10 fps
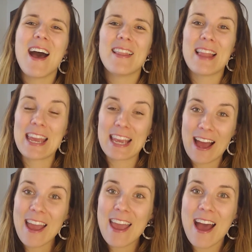like
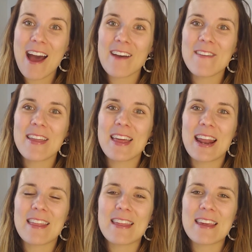I have, then
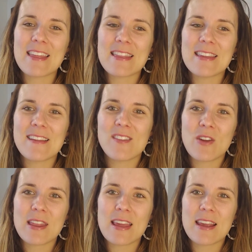I think that these
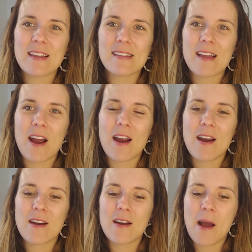3 things
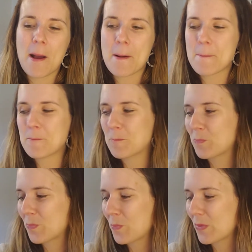are
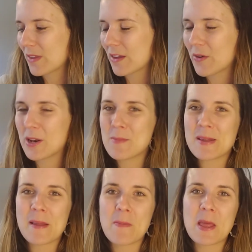going to
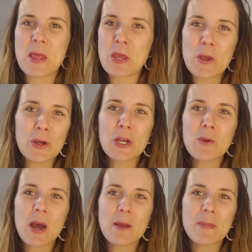be something that you're going
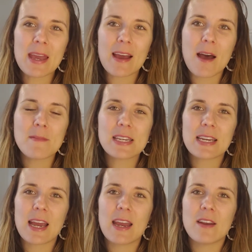to want to pick up
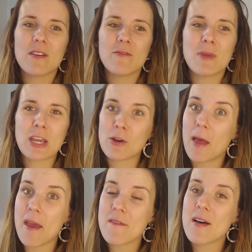to kind of make your
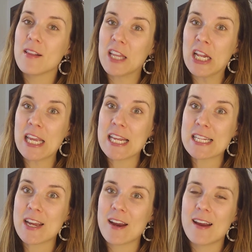life a little
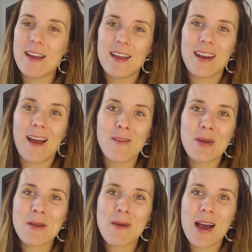easier. Now, I've
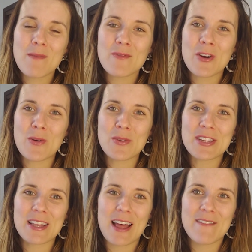been a mom for
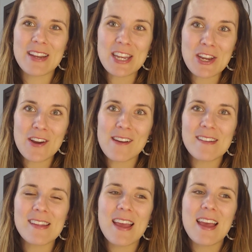almost 11 years,